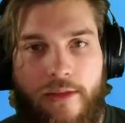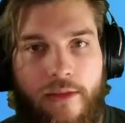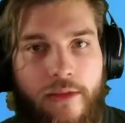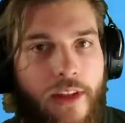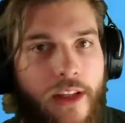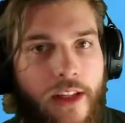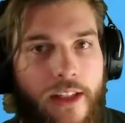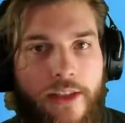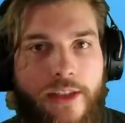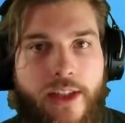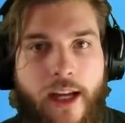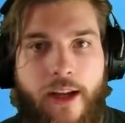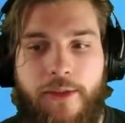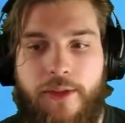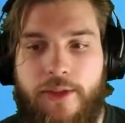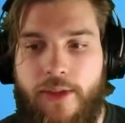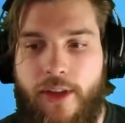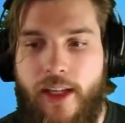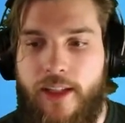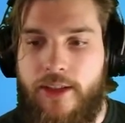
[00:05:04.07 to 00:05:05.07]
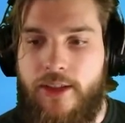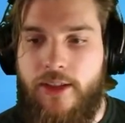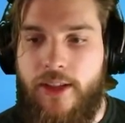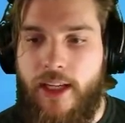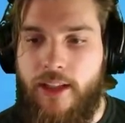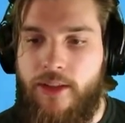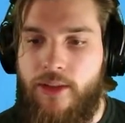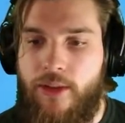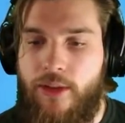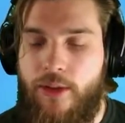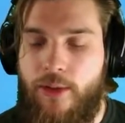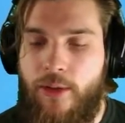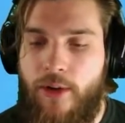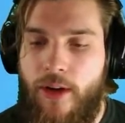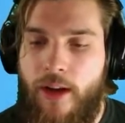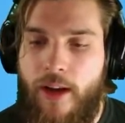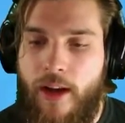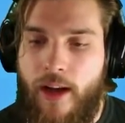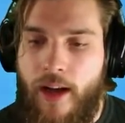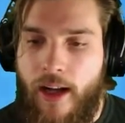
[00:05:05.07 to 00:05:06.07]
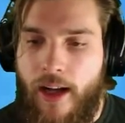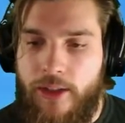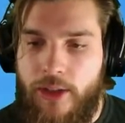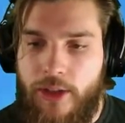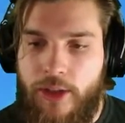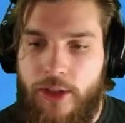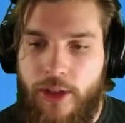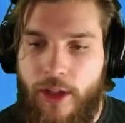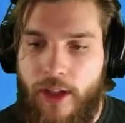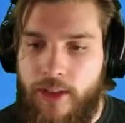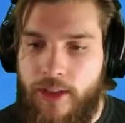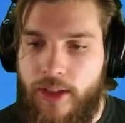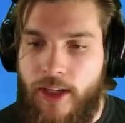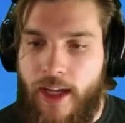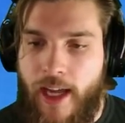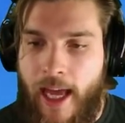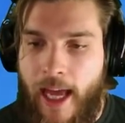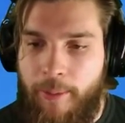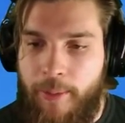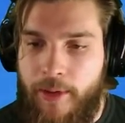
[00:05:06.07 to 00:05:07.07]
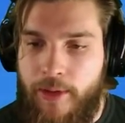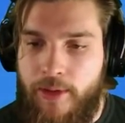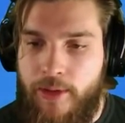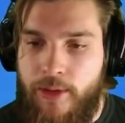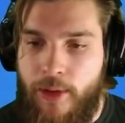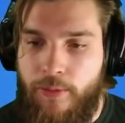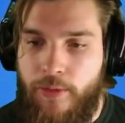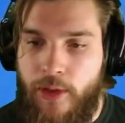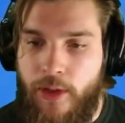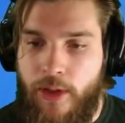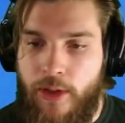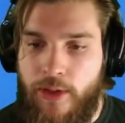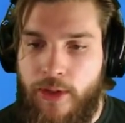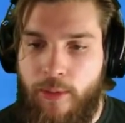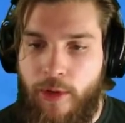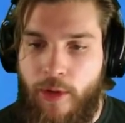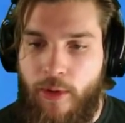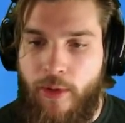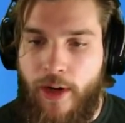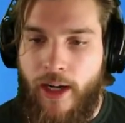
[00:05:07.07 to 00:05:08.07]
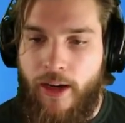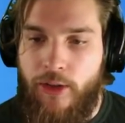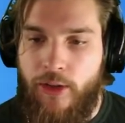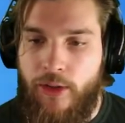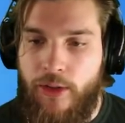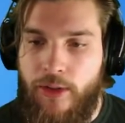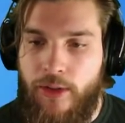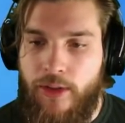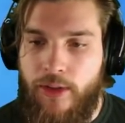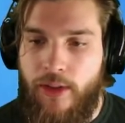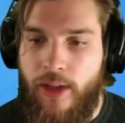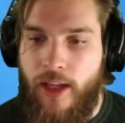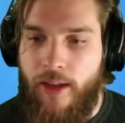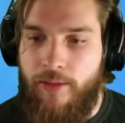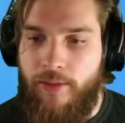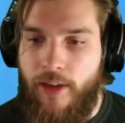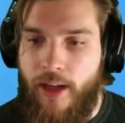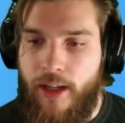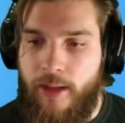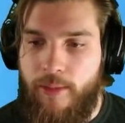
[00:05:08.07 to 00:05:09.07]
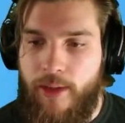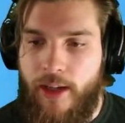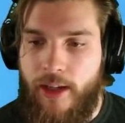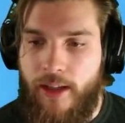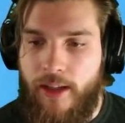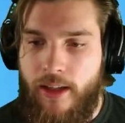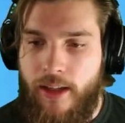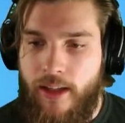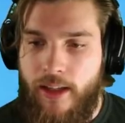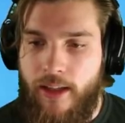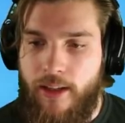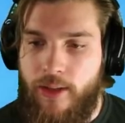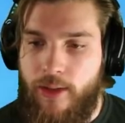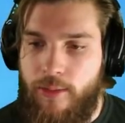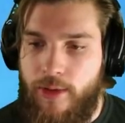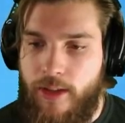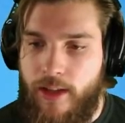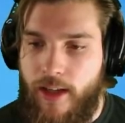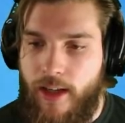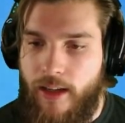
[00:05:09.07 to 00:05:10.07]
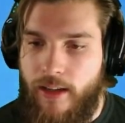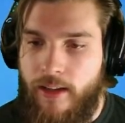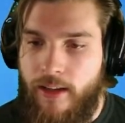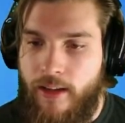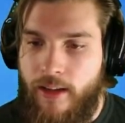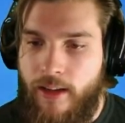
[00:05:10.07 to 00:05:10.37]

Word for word: it sounds like it's next to you. Just know that's going to happen. So if you hear someone around you and you can't find anybody, it could be that.